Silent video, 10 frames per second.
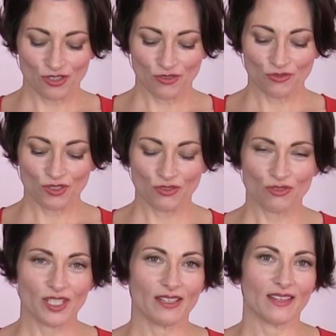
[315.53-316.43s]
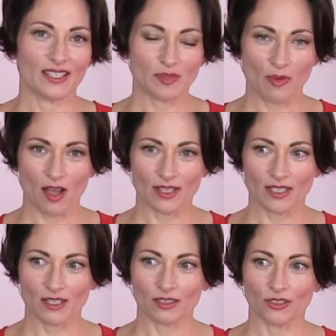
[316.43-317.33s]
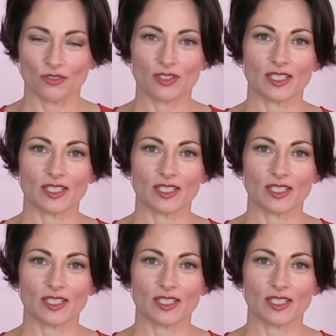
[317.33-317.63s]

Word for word: to using these epoxy glues